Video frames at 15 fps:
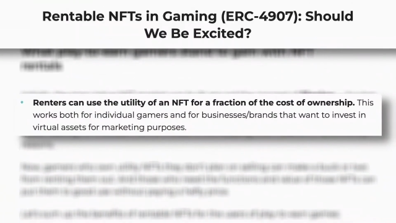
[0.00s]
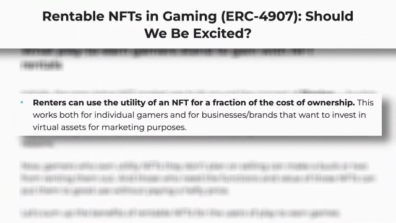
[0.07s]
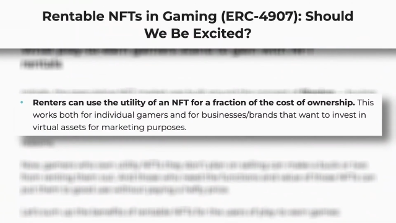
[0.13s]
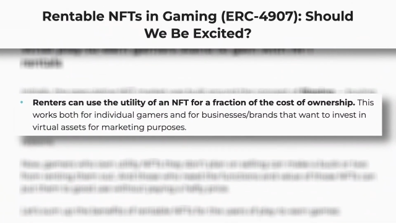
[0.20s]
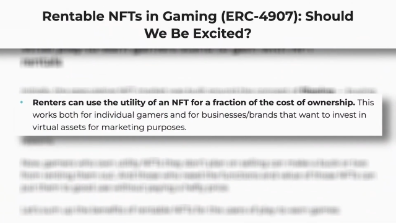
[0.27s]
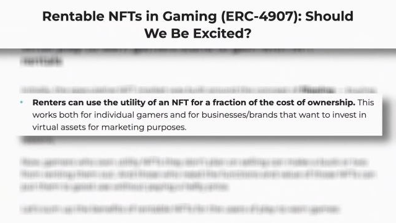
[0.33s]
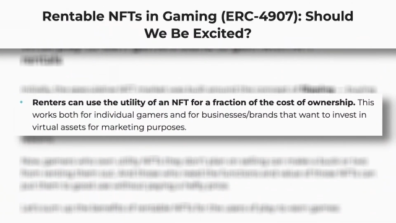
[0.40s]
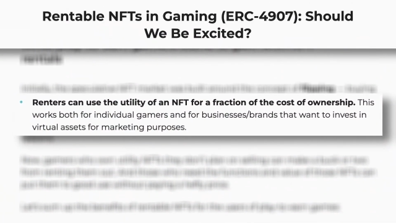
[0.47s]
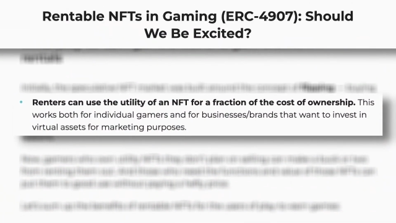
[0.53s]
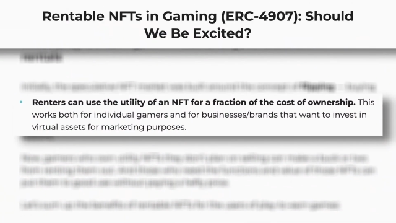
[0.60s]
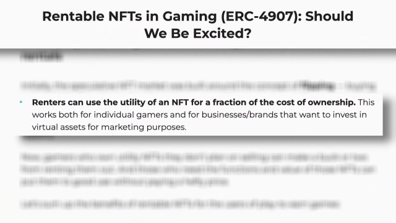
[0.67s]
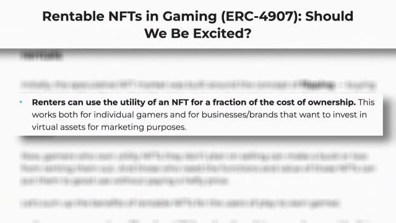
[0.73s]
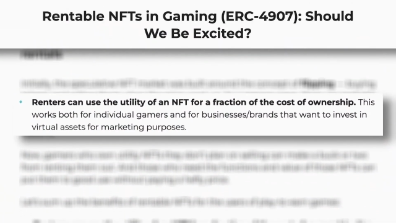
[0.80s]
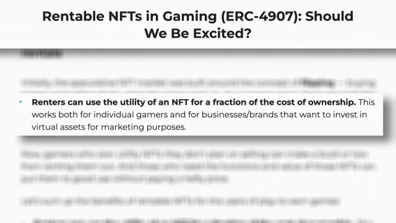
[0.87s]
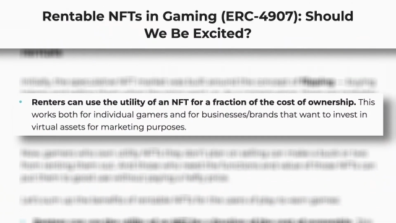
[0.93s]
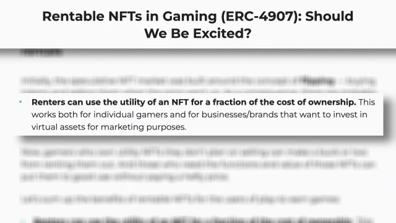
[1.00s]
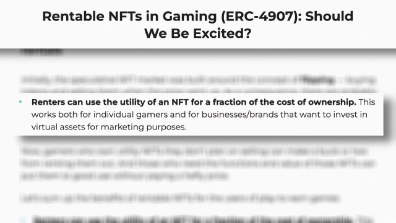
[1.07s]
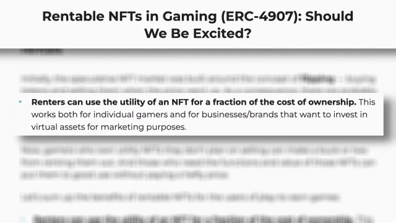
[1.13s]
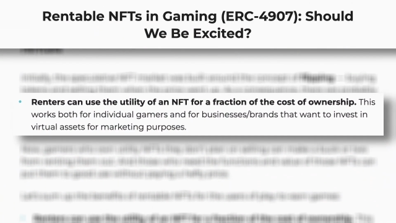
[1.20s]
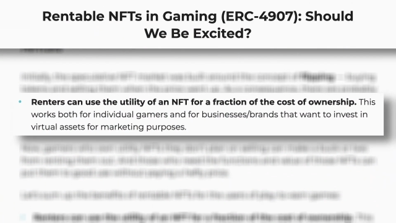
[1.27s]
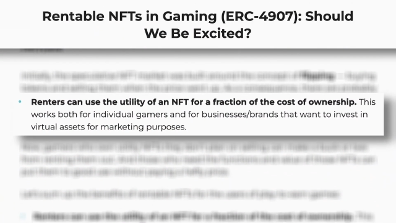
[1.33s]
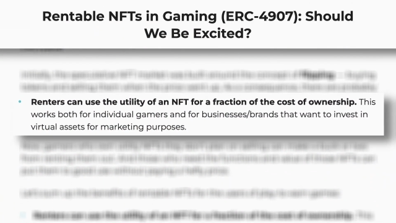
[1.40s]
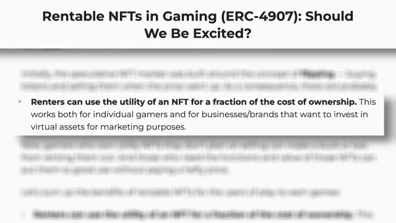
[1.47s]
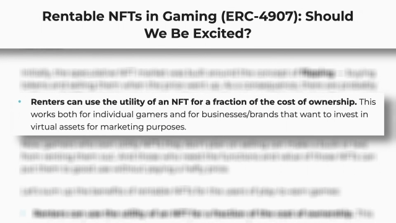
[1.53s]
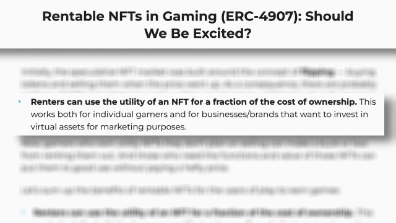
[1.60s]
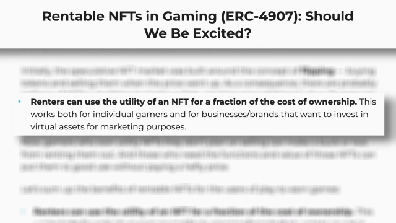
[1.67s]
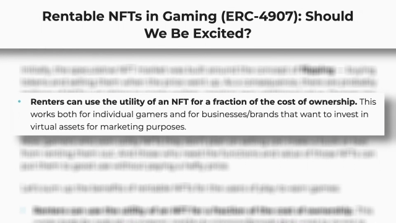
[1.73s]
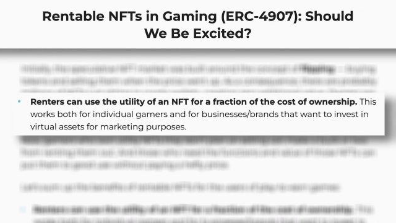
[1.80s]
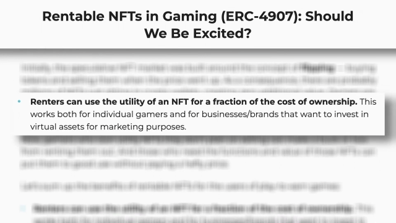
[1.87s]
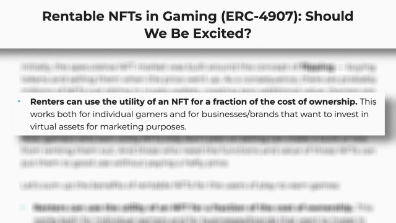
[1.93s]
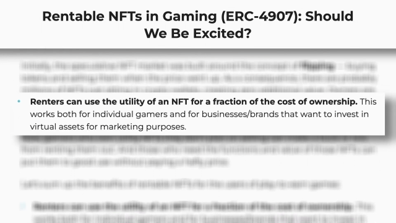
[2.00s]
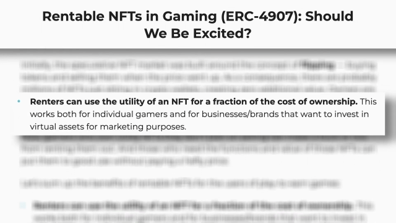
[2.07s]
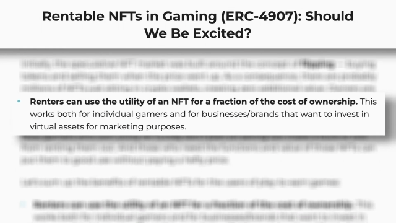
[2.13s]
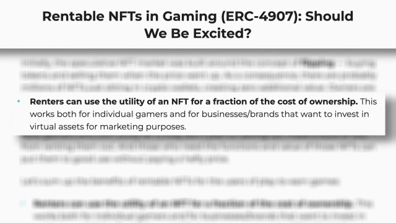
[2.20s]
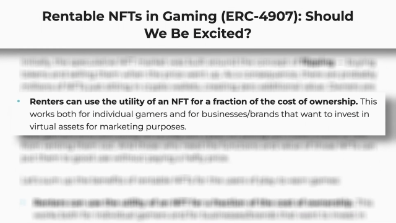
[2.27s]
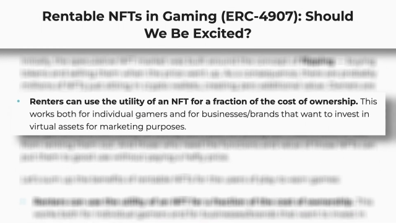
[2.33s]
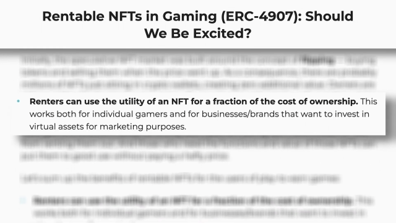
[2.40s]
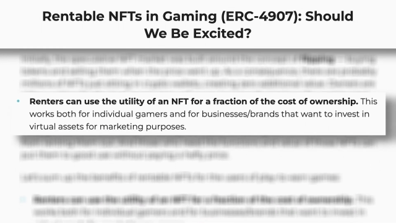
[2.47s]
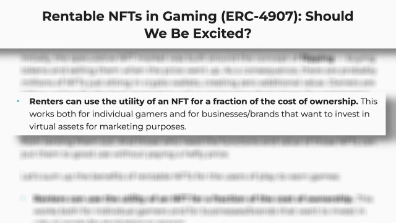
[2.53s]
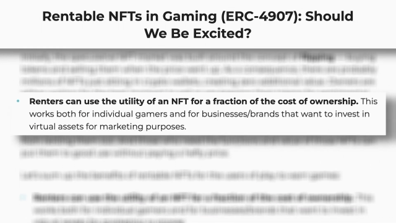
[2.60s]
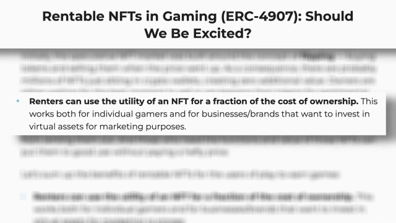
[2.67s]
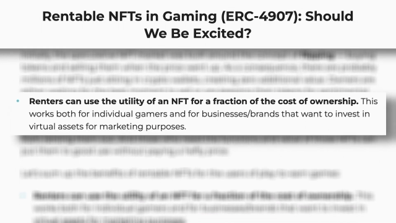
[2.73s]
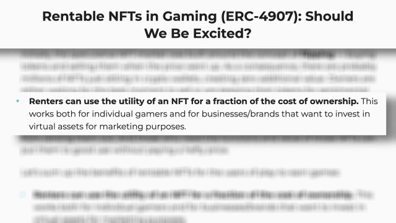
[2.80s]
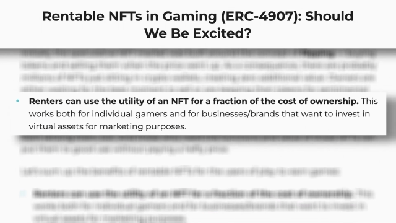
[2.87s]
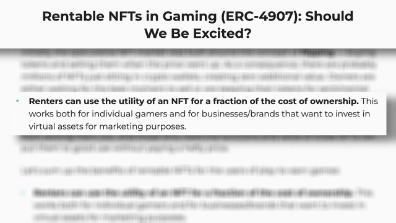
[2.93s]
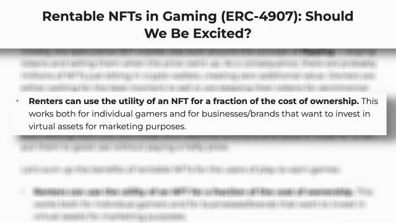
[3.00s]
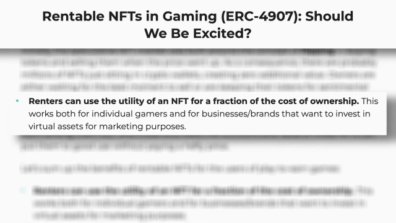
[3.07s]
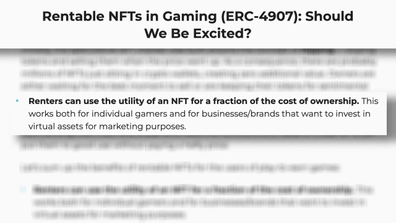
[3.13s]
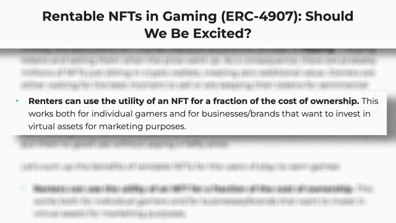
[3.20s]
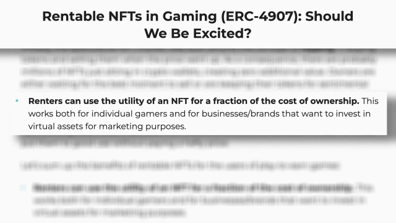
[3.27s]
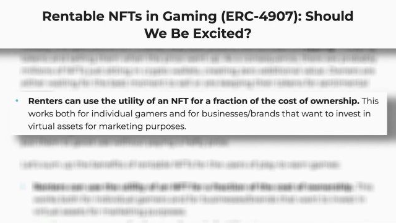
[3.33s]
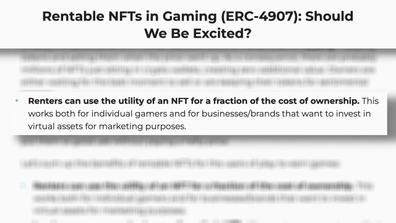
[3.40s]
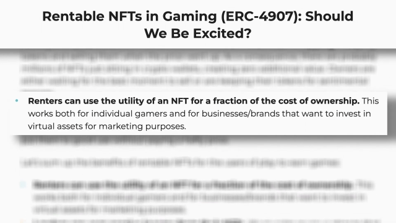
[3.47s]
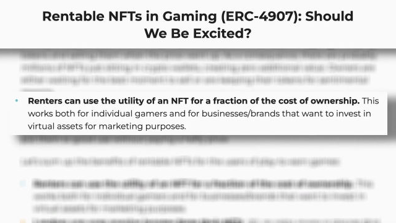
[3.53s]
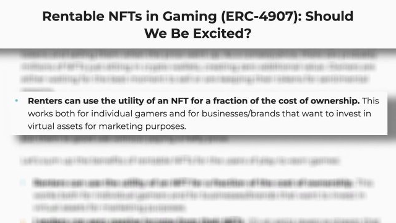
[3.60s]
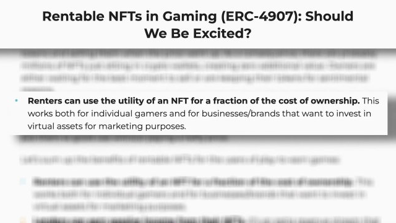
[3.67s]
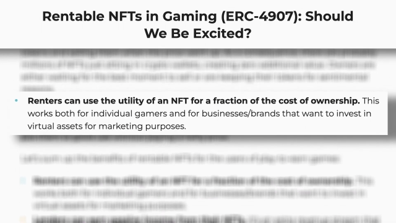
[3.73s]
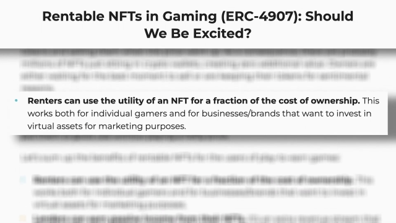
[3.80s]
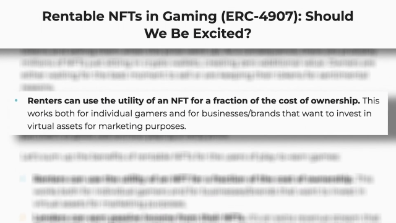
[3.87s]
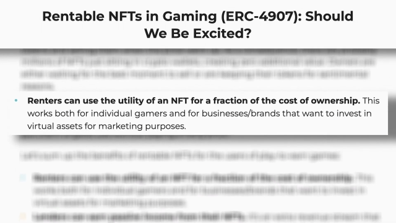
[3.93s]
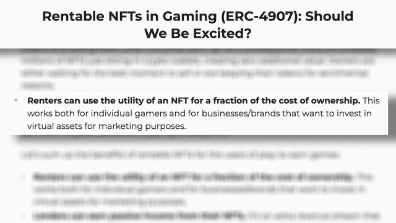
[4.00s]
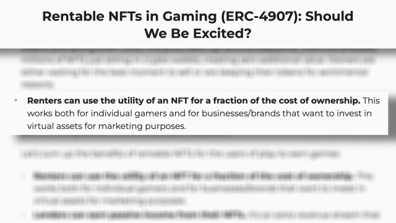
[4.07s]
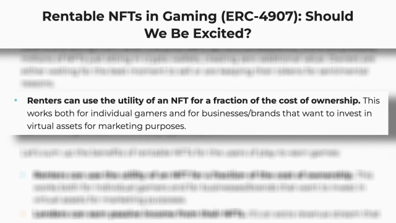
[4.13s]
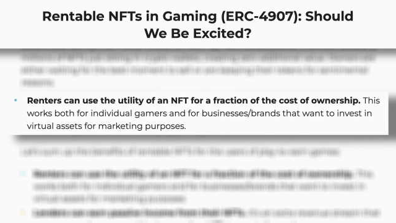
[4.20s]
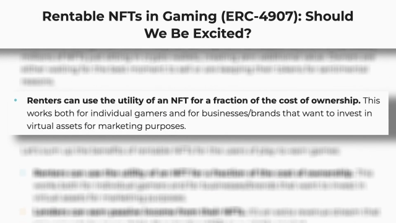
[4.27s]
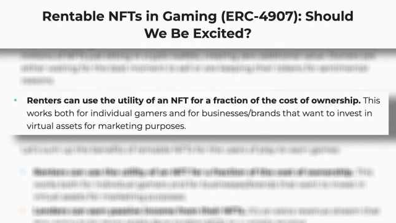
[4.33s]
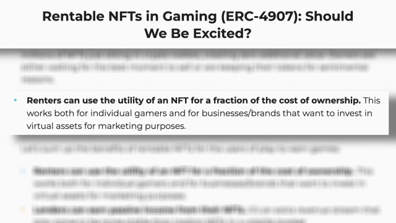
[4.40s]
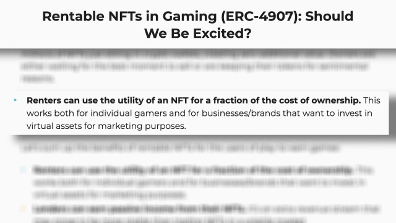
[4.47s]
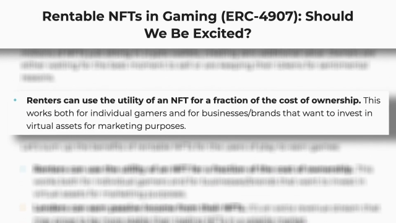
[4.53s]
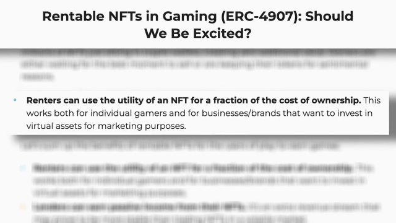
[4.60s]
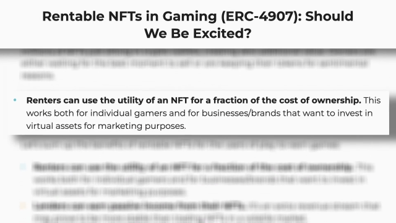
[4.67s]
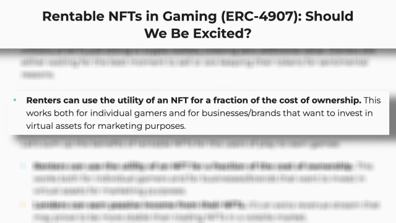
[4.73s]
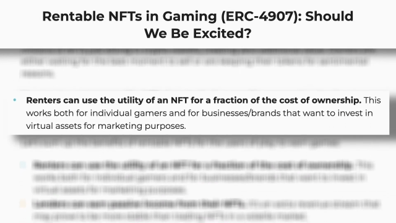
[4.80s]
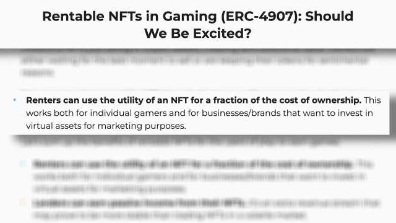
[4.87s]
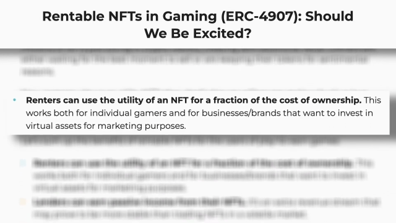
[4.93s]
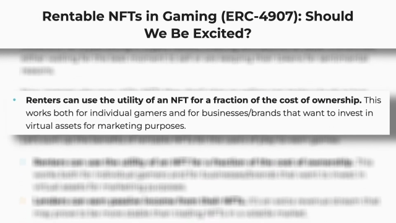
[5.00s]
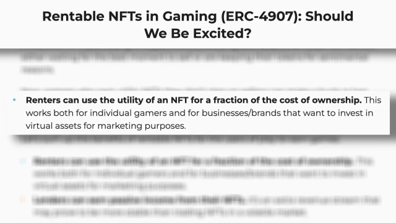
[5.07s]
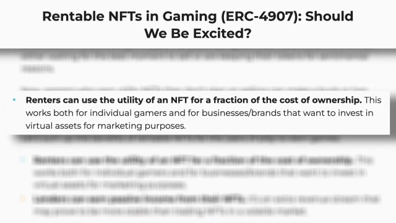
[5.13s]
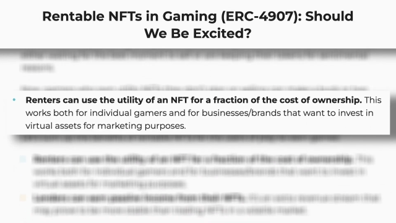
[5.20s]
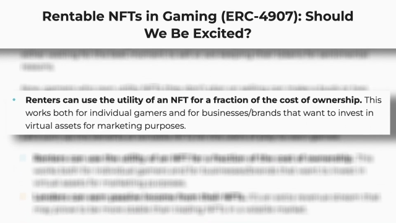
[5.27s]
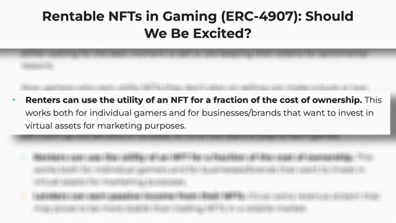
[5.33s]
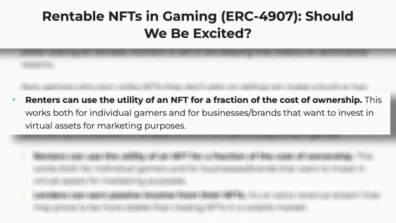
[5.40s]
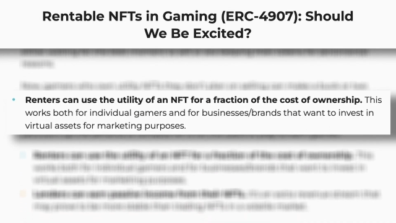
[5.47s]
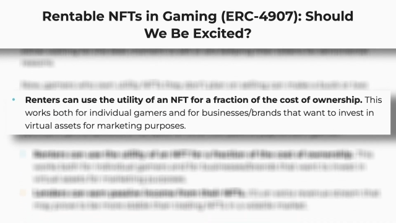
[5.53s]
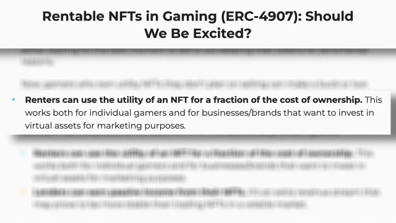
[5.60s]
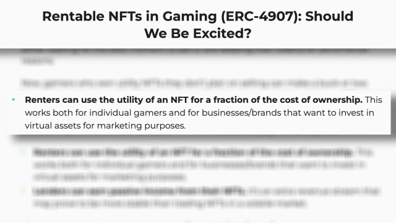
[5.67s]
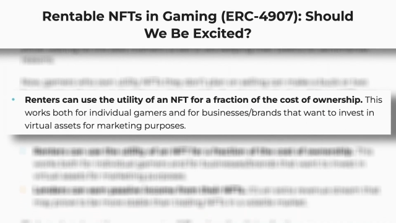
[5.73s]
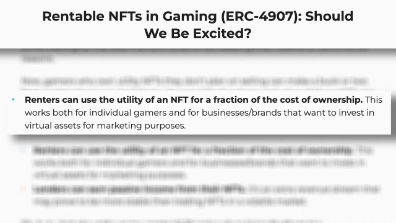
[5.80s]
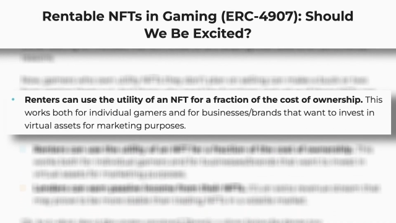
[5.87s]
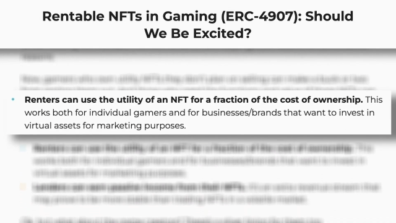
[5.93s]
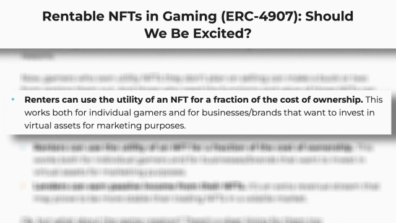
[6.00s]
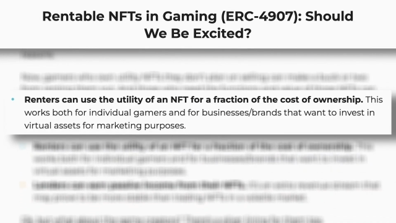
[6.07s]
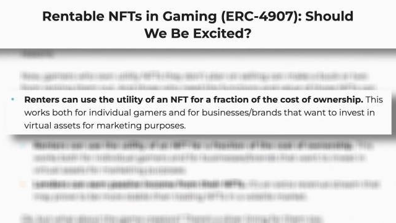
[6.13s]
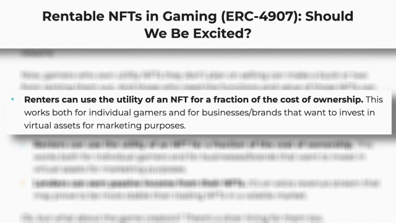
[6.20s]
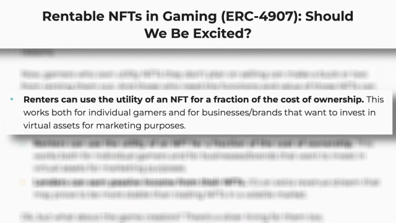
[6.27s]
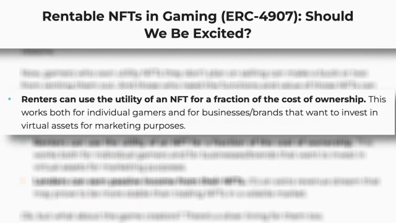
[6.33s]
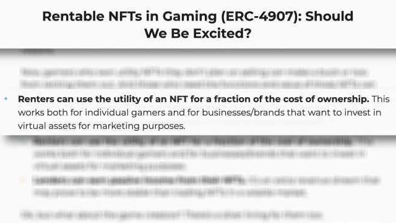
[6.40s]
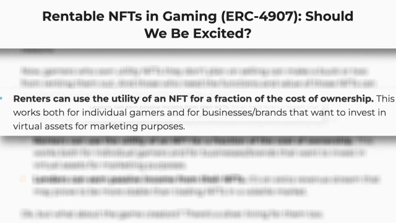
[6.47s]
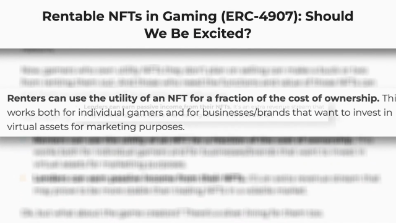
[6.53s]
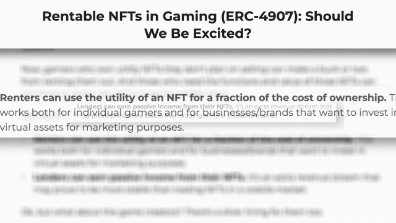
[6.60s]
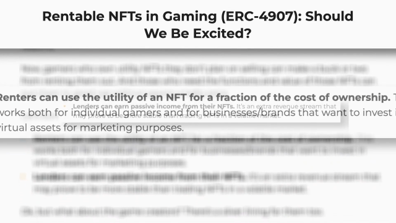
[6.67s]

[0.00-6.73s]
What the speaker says: No face is visible, so there are no lips to read.